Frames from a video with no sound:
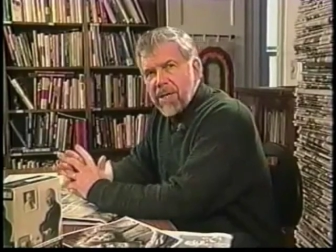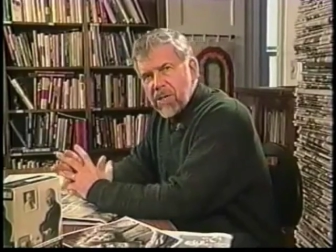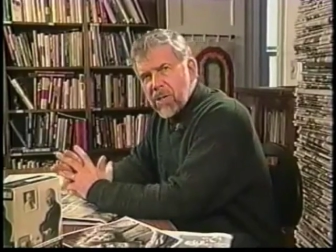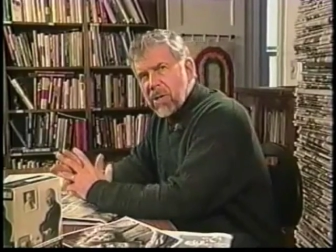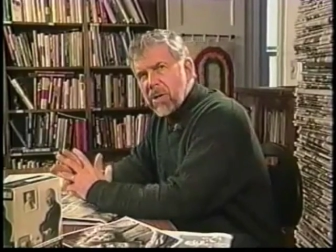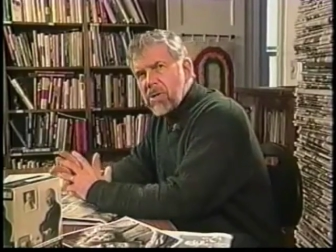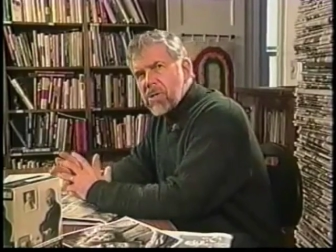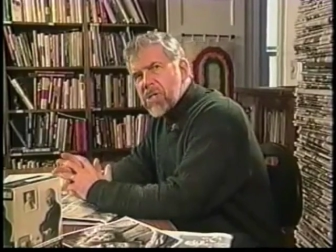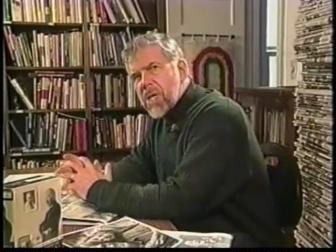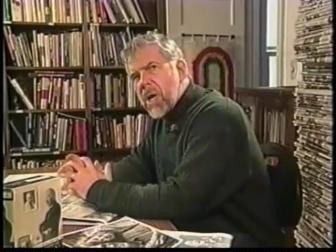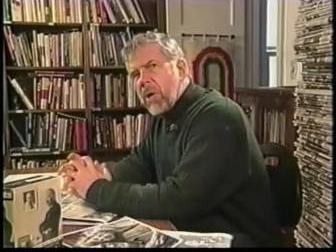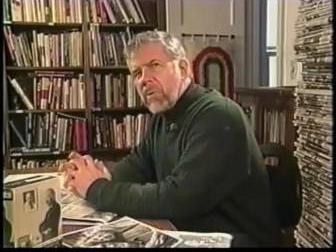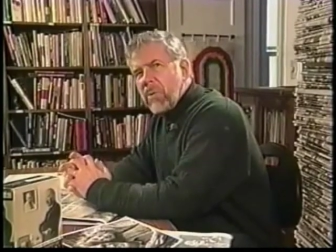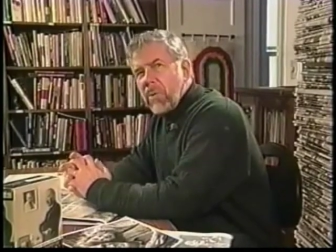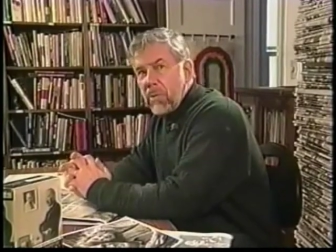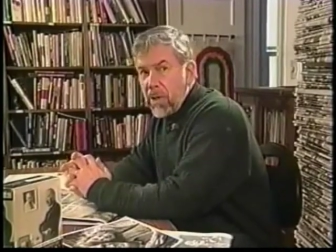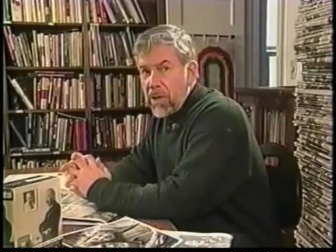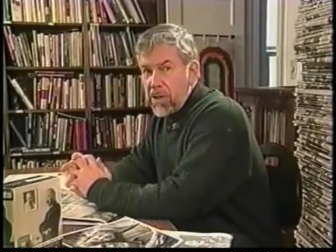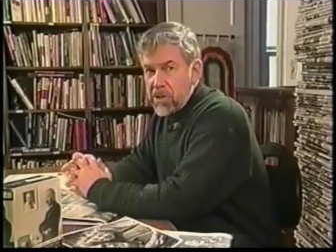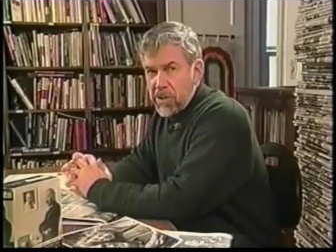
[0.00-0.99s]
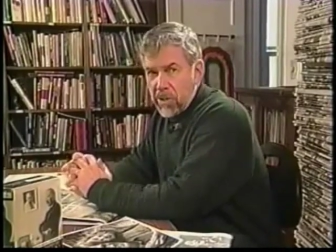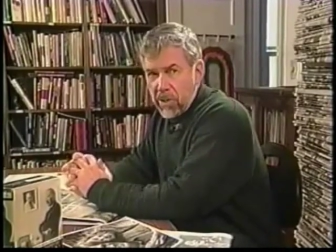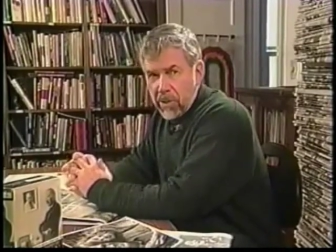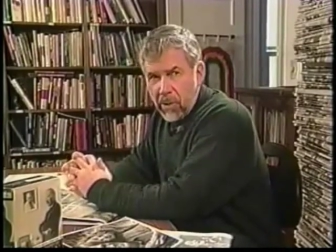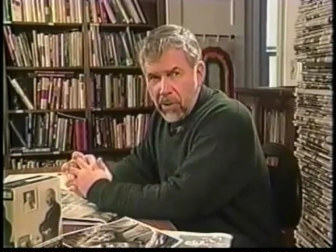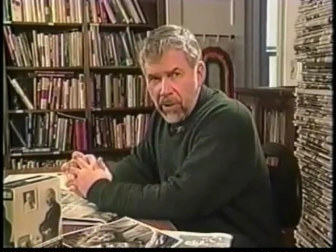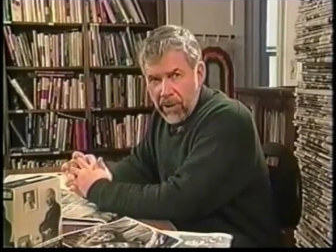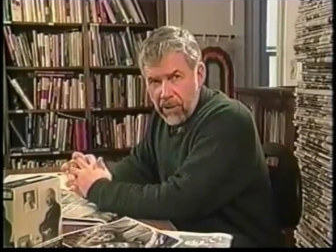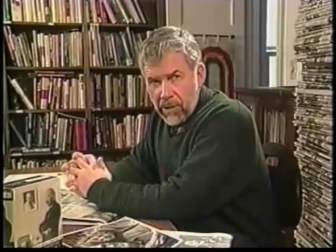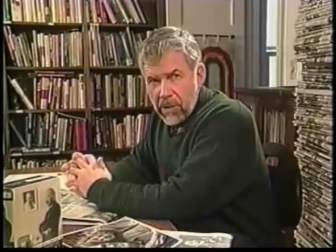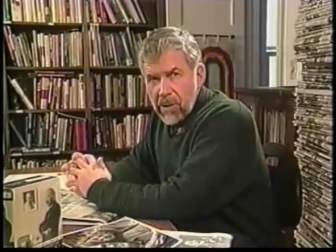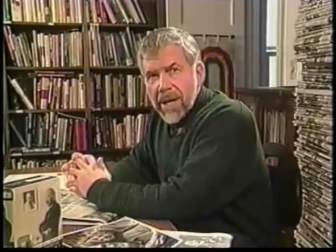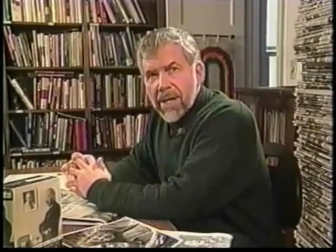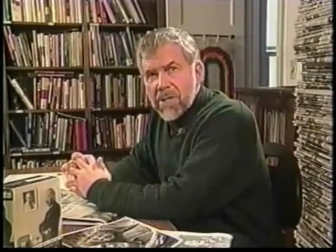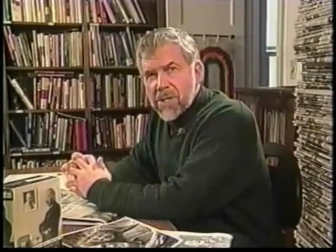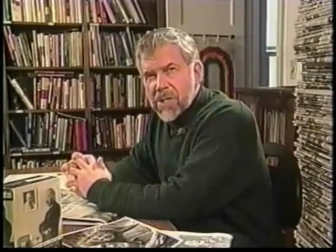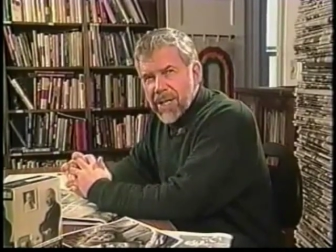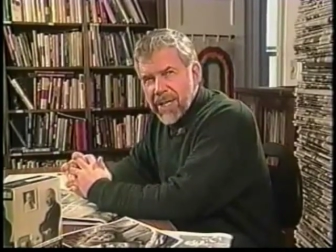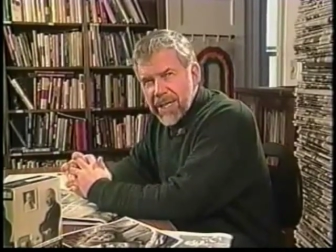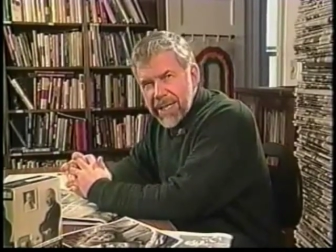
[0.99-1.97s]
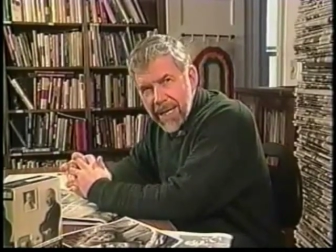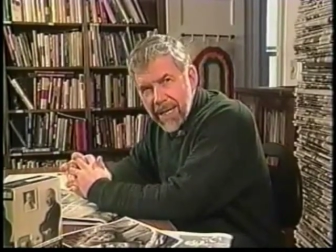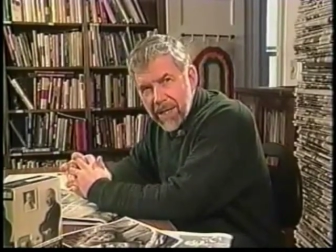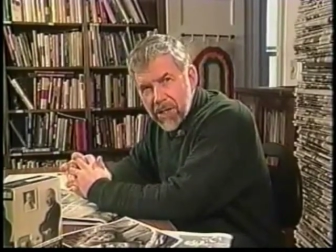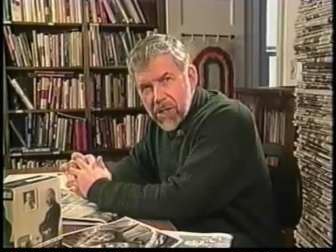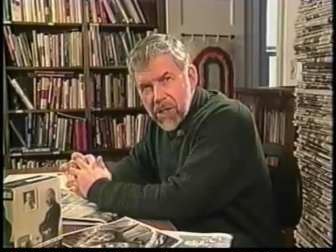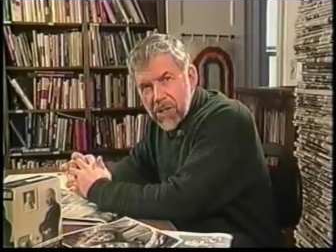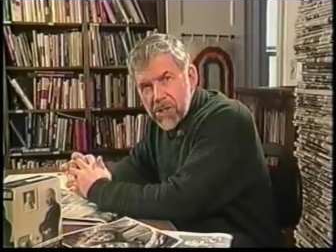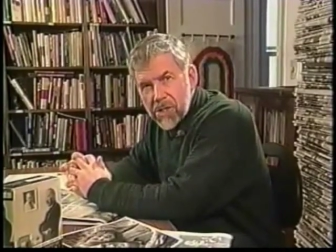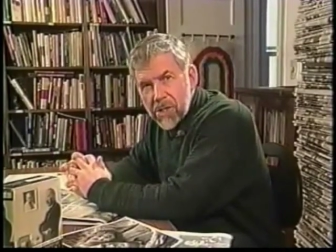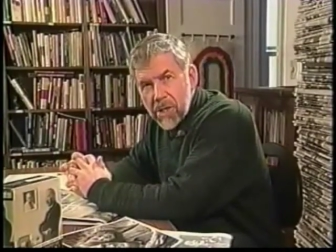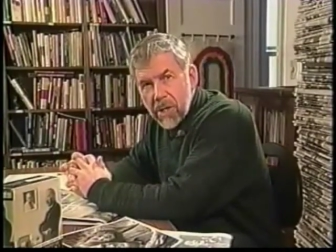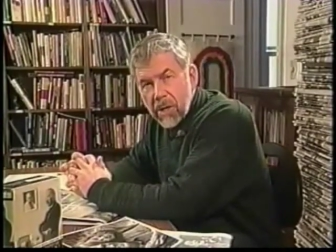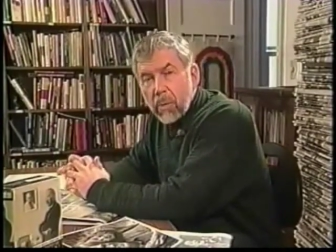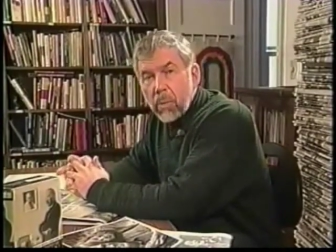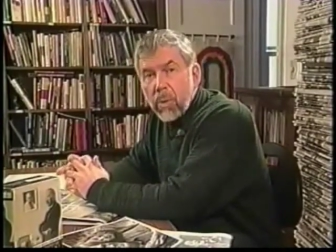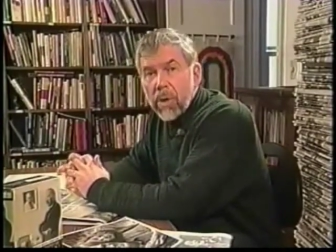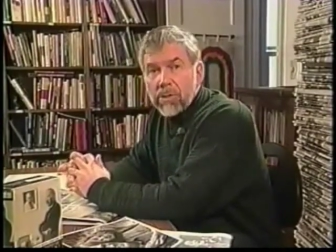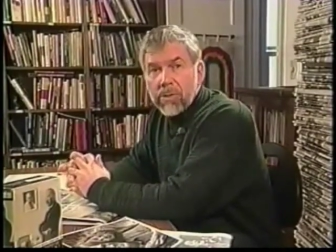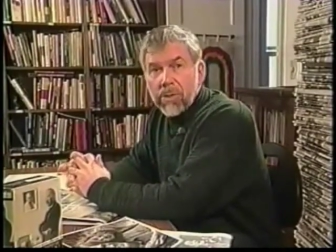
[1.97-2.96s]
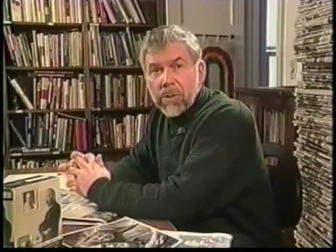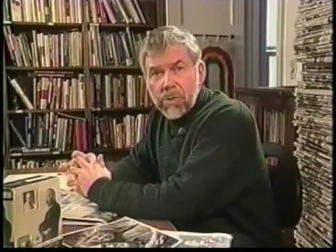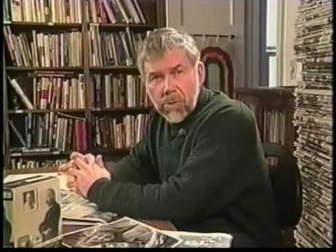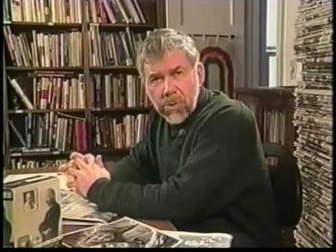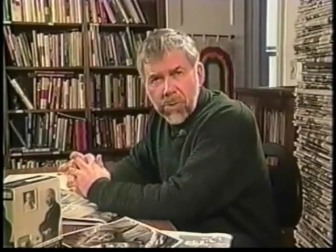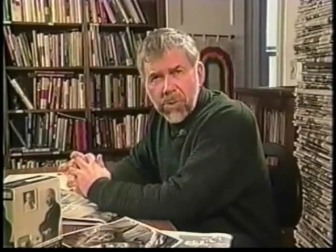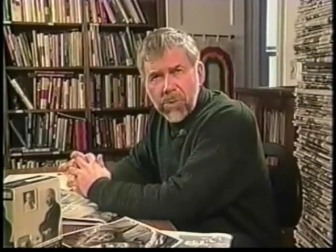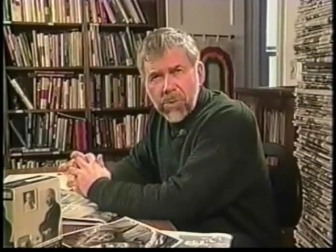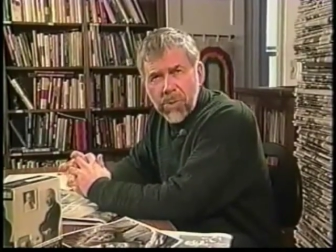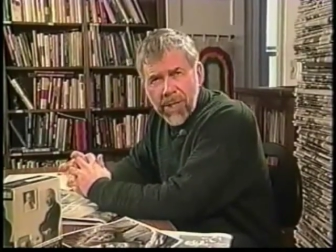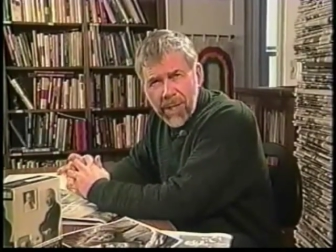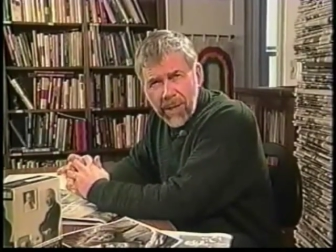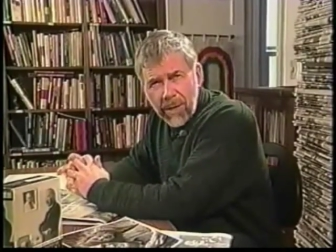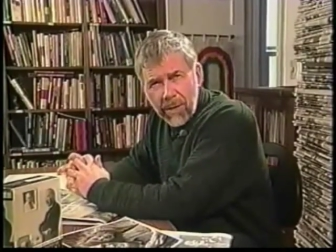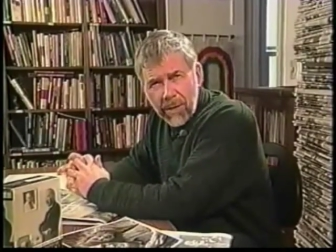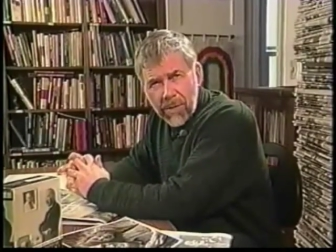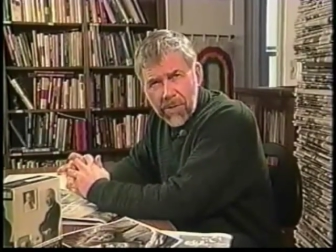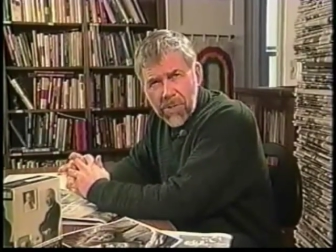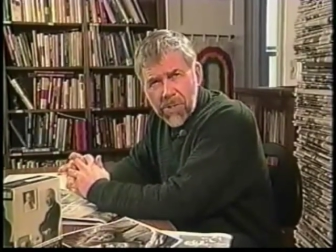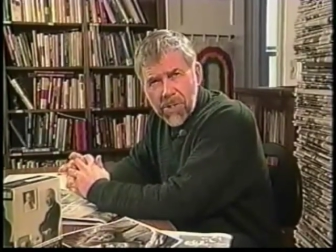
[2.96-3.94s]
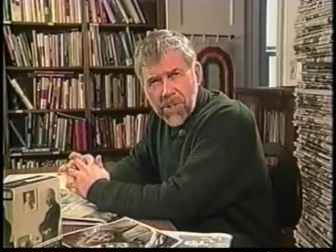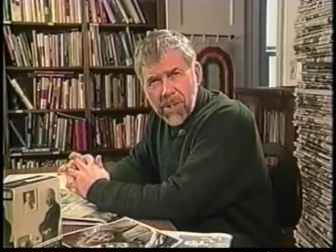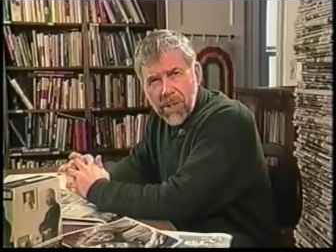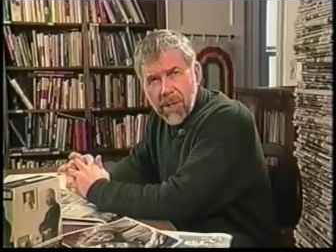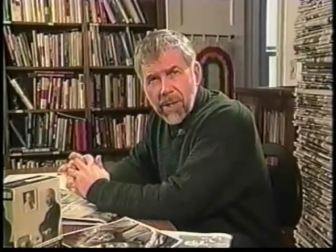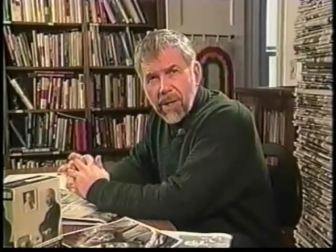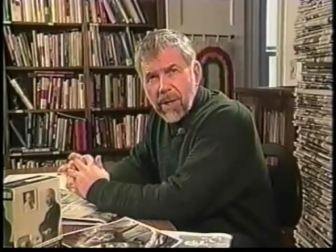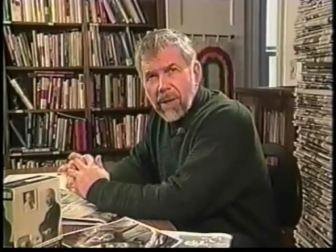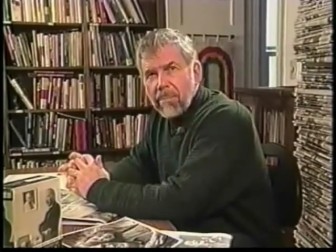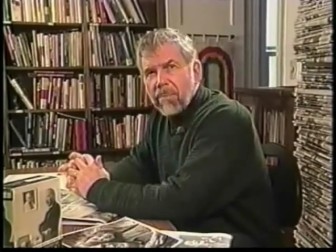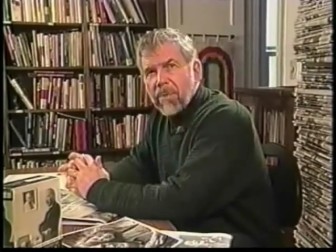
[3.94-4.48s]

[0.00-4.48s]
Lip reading: It turns out this lawyer has connections with the true killers.